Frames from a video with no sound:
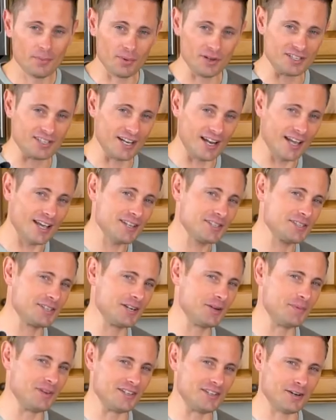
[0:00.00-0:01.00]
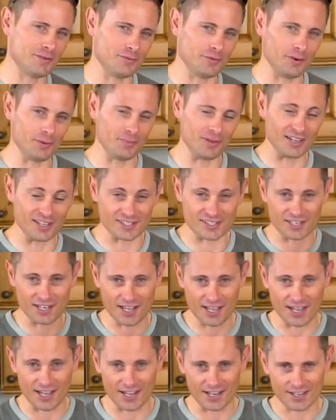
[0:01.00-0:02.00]
But today's gonna be different because
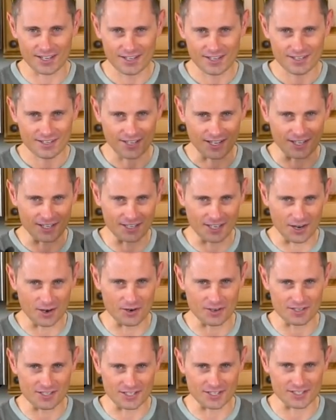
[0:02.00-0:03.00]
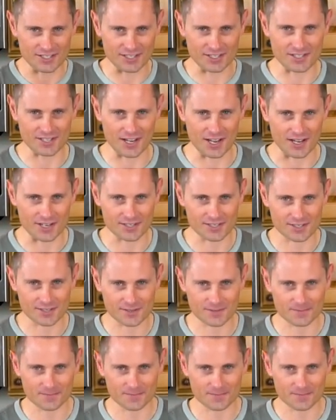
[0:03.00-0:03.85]
today, I guarantee success.